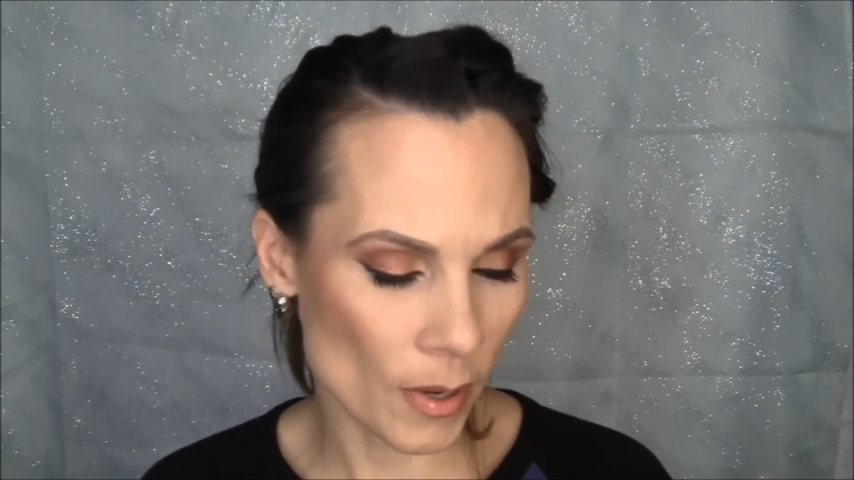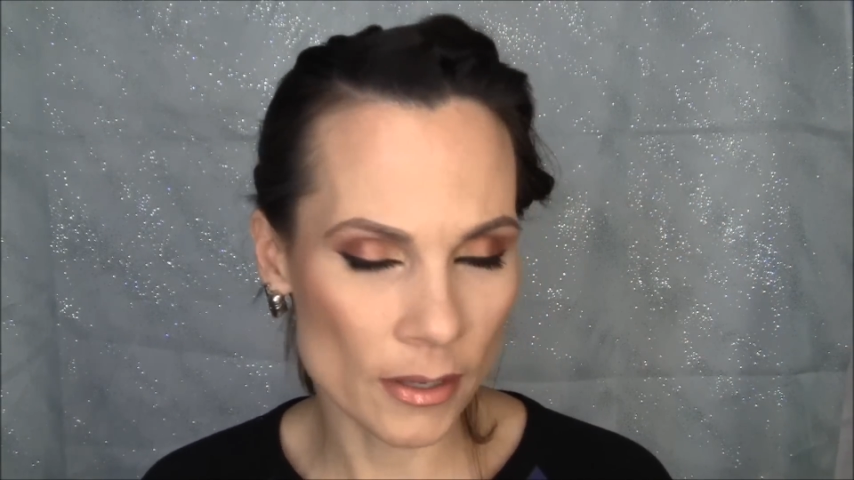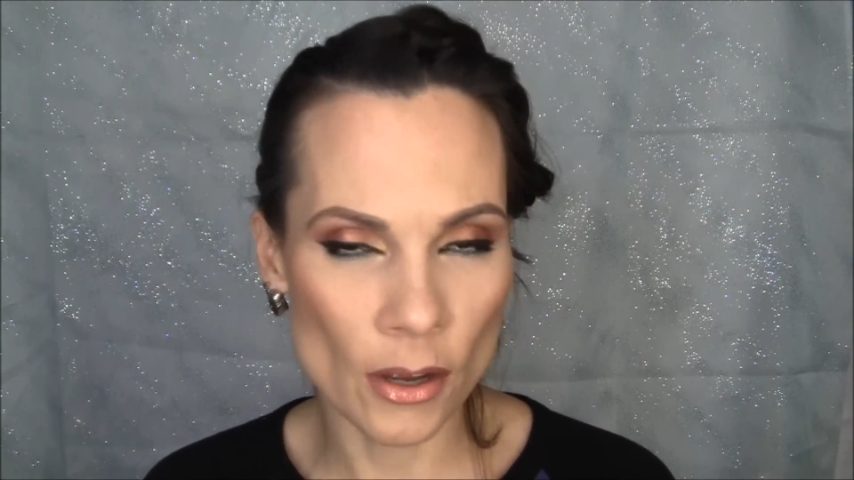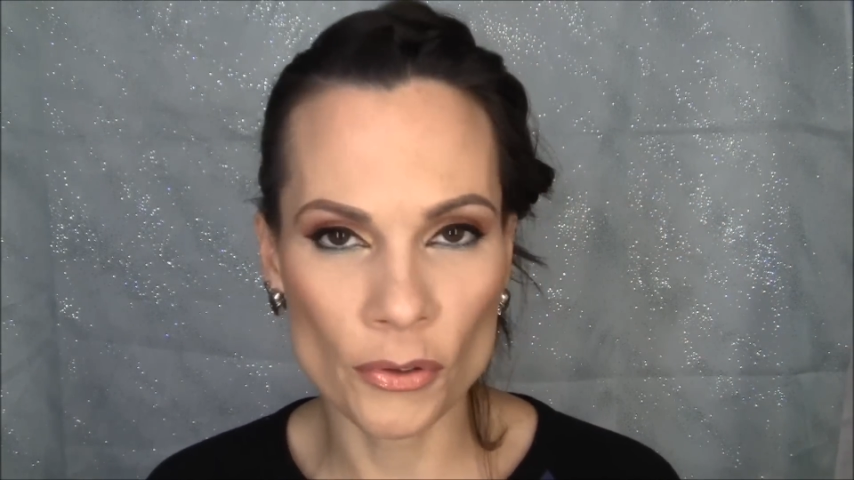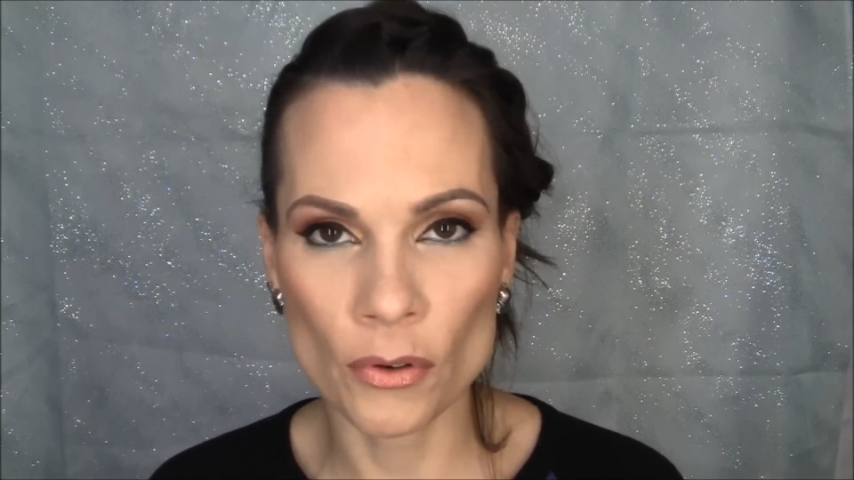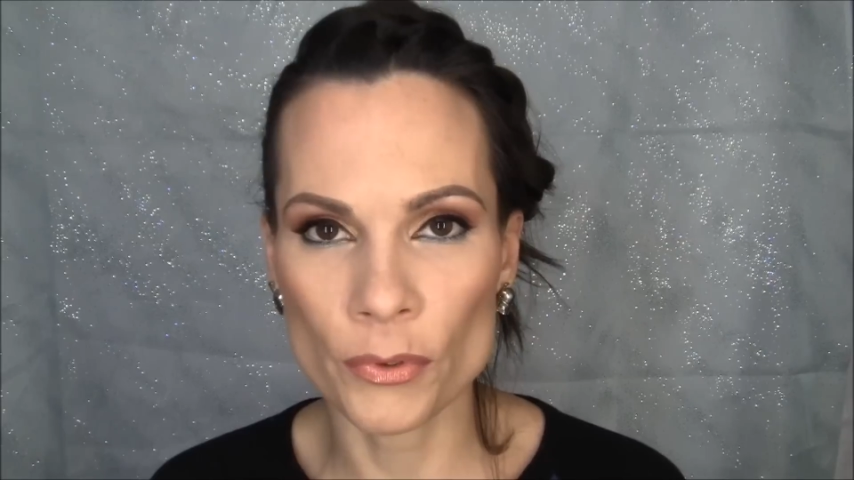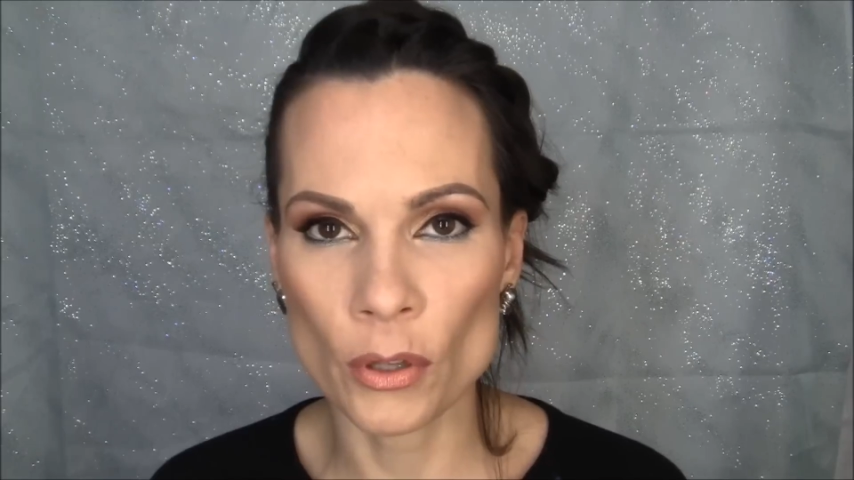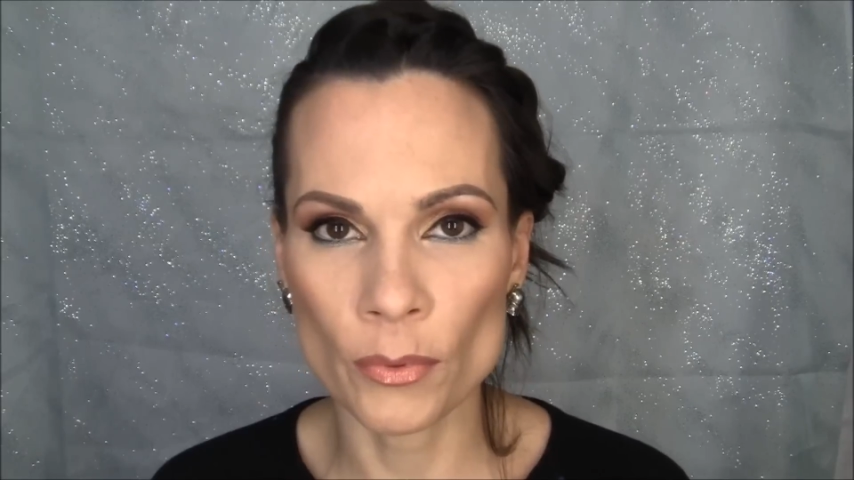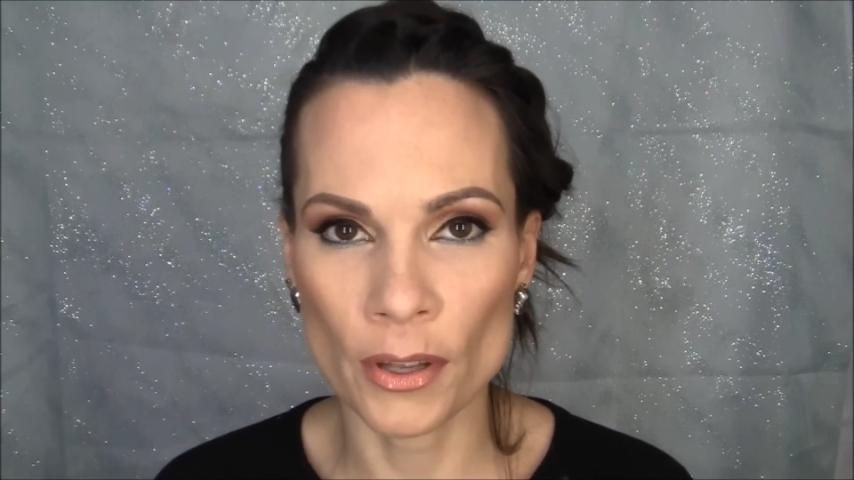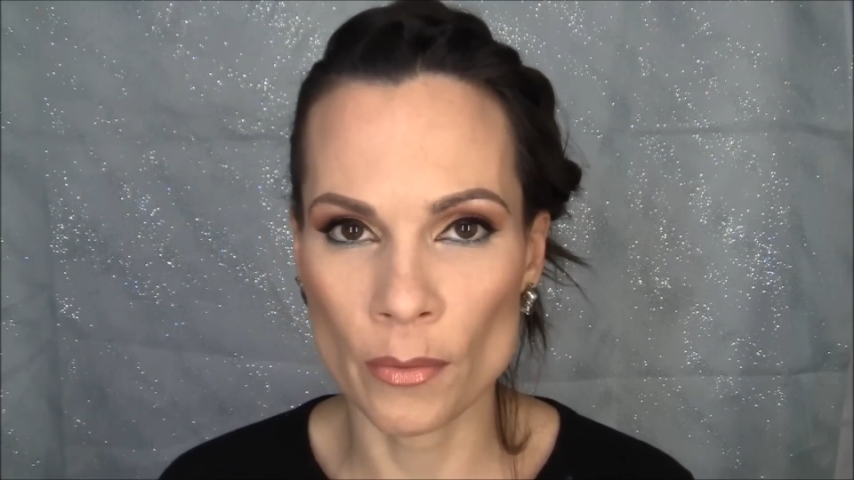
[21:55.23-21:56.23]
Right now they're
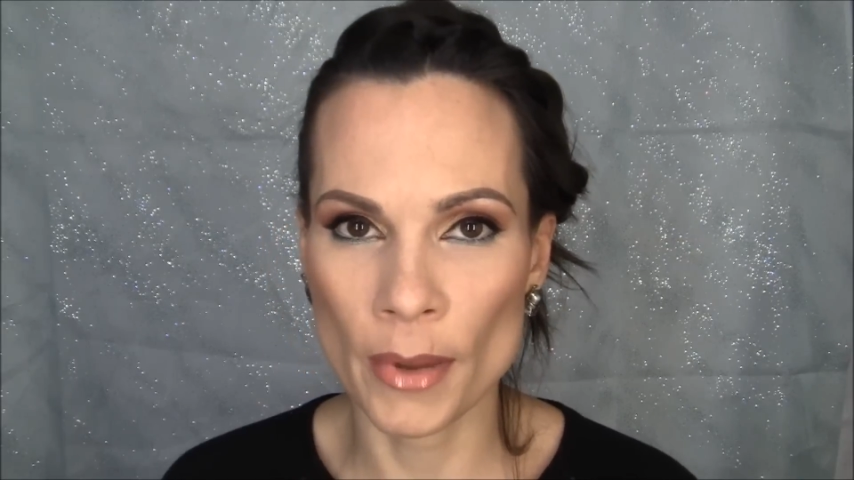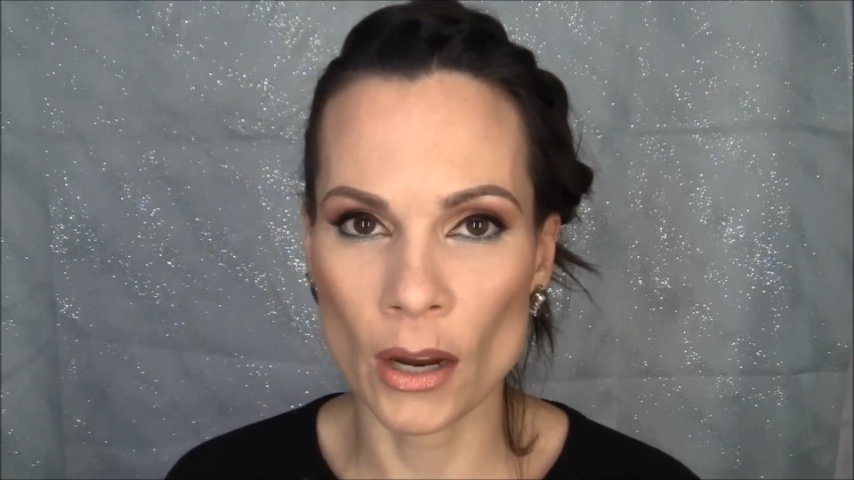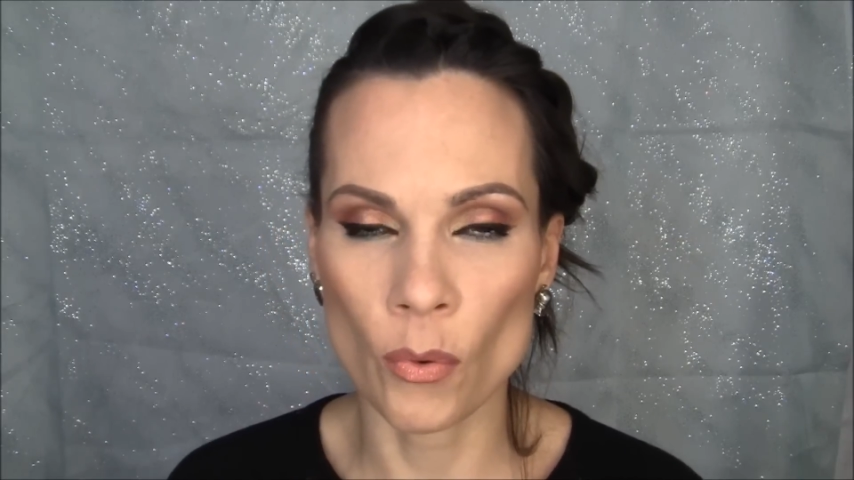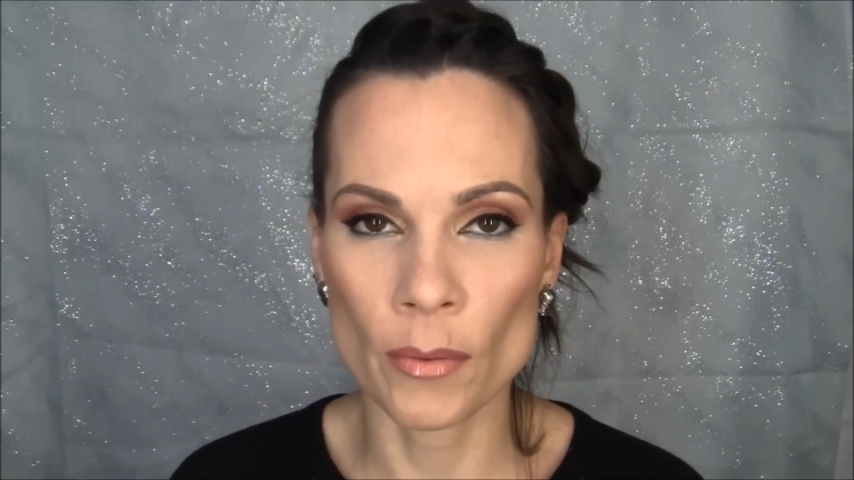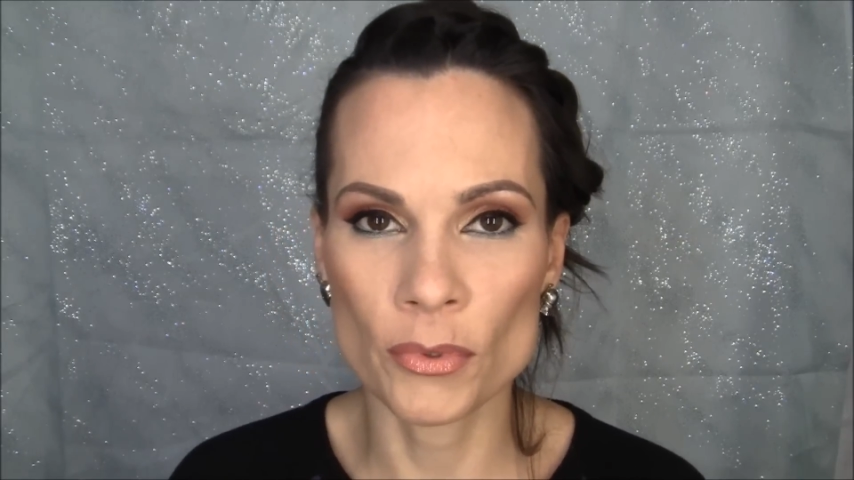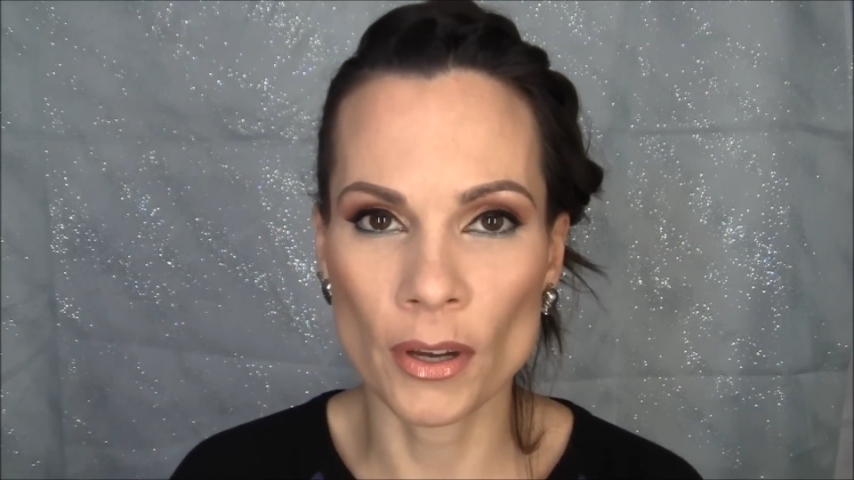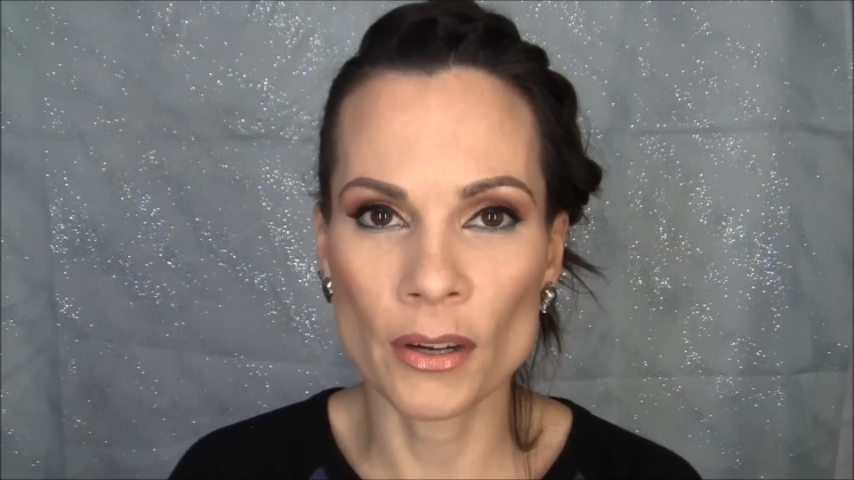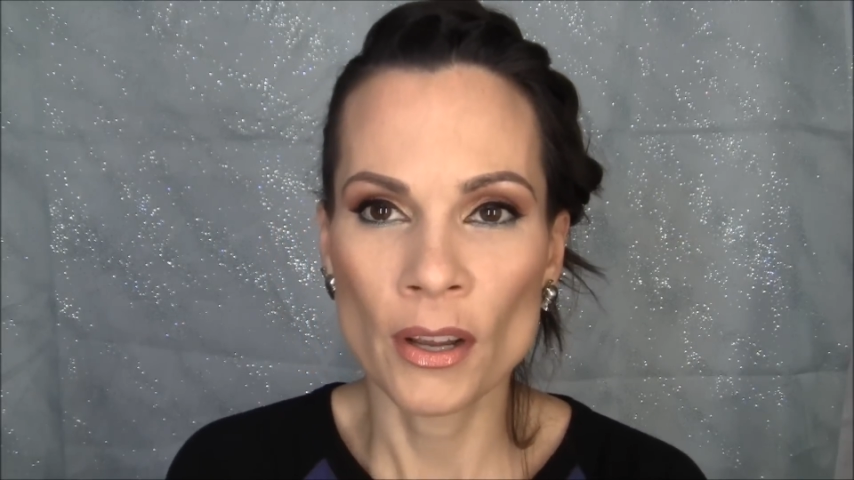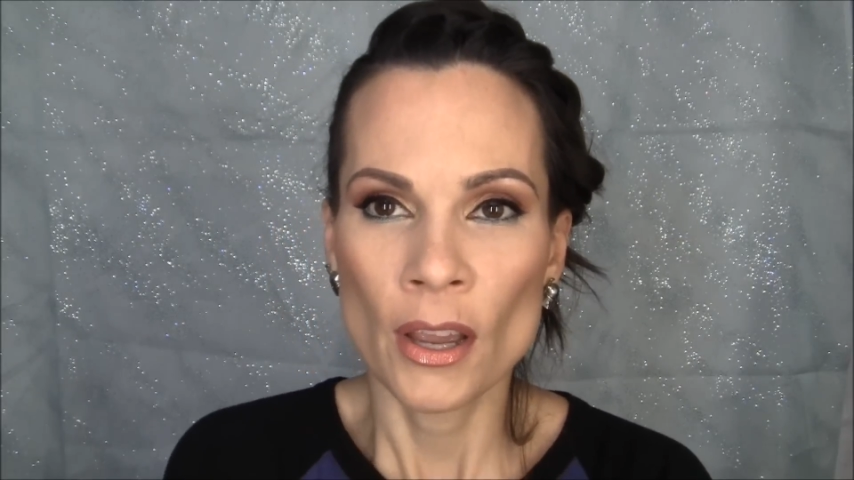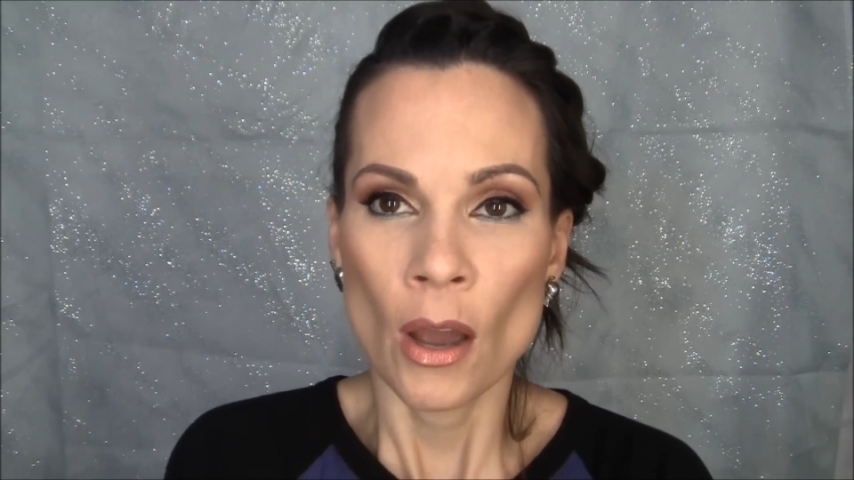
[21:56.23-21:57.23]
available on the MAC website.